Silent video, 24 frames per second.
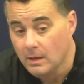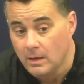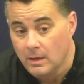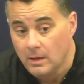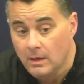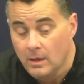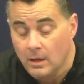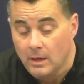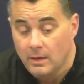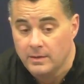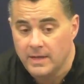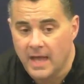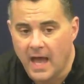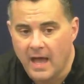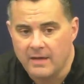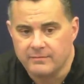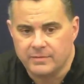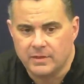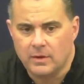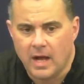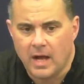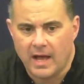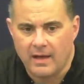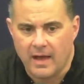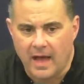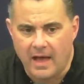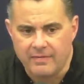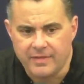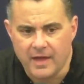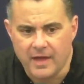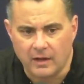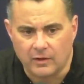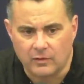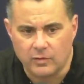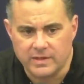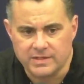Yeah, I
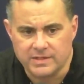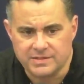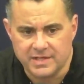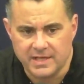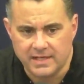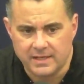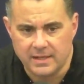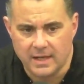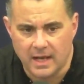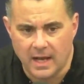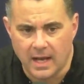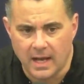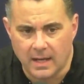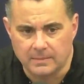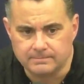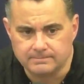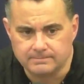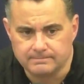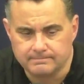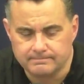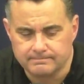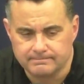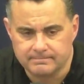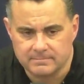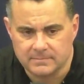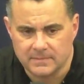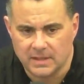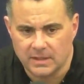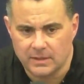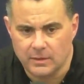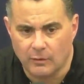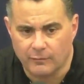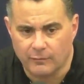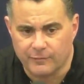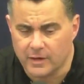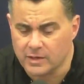thought Quincy,
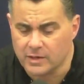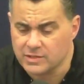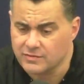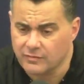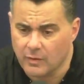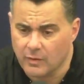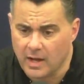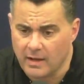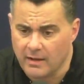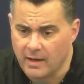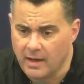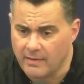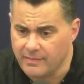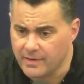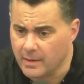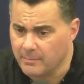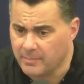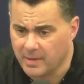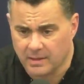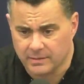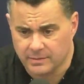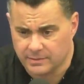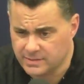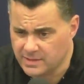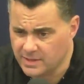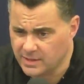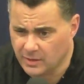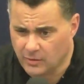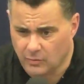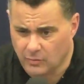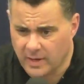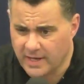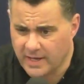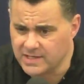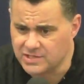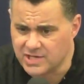first of all, I thought Butler did a
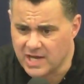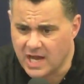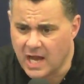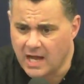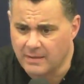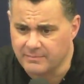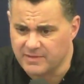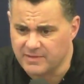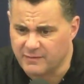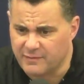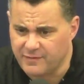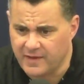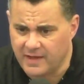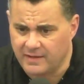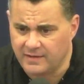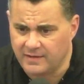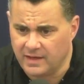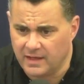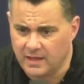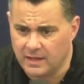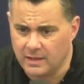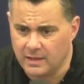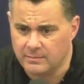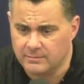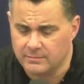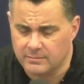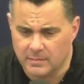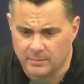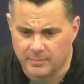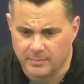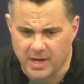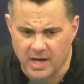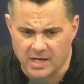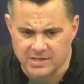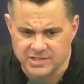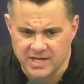great job defending him.
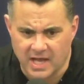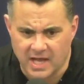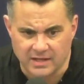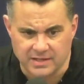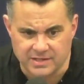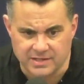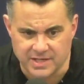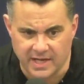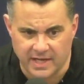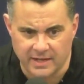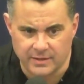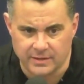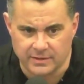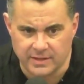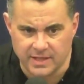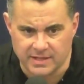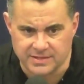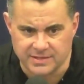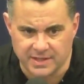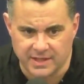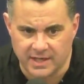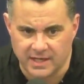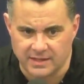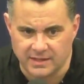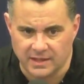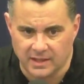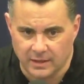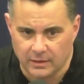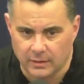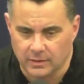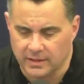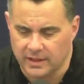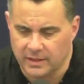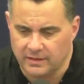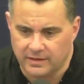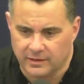Posh Alexander doesn't get
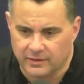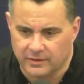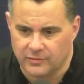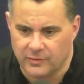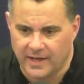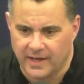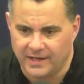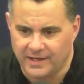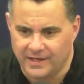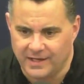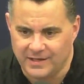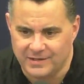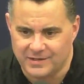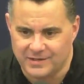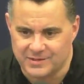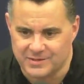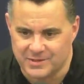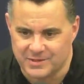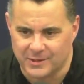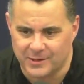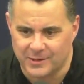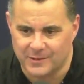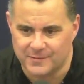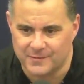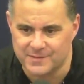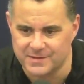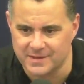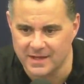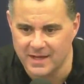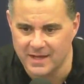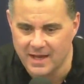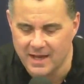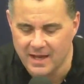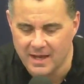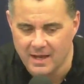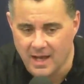nearly the credit he deserves.
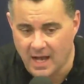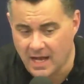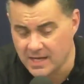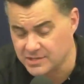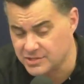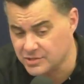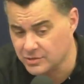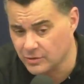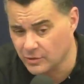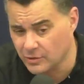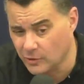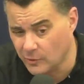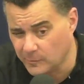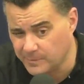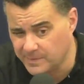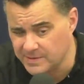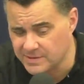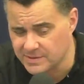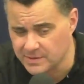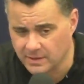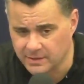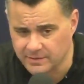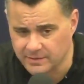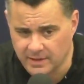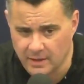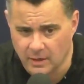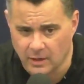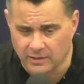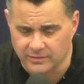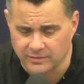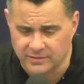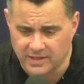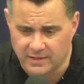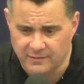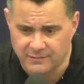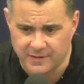I sure hope he's on the
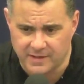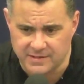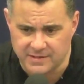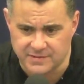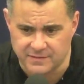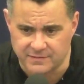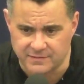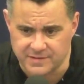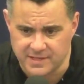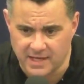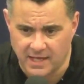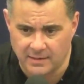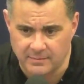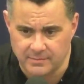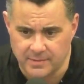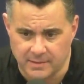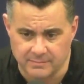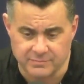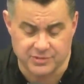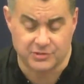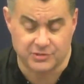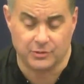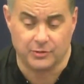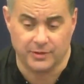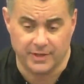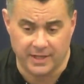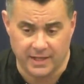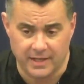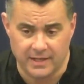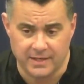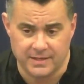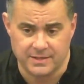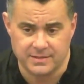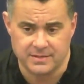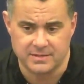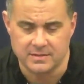all-defensive team. I'm sure he
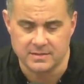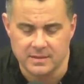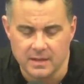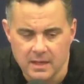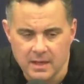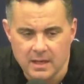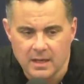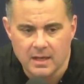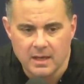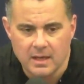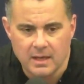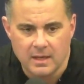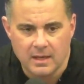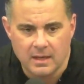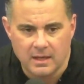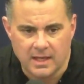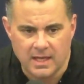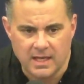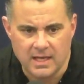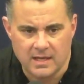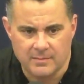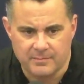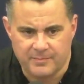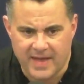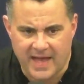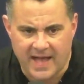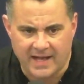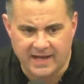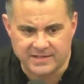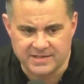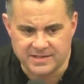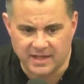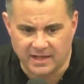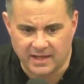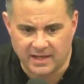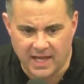is. He impacts
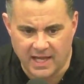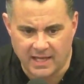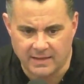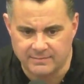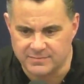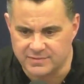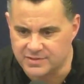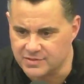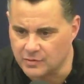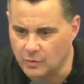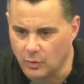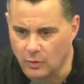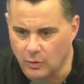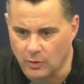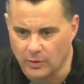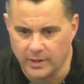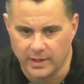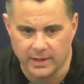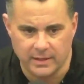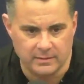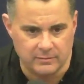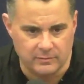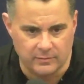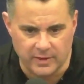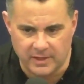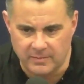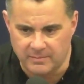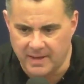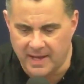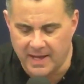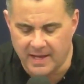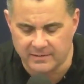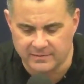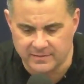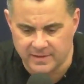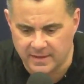the game, scoring,
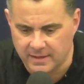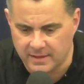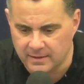rebounding.